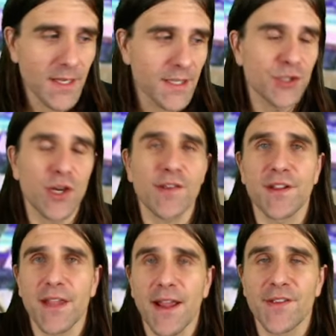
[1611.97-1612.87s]
Just
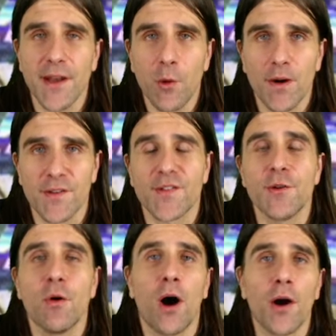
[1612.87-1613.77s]
in case anyone is
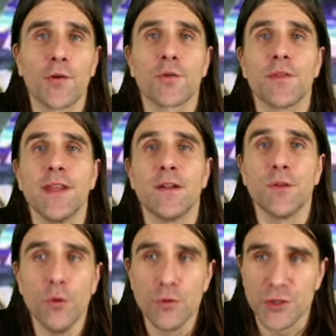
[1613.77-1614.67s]
still under the
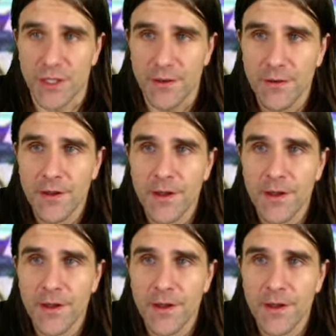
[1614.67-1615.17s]
illusion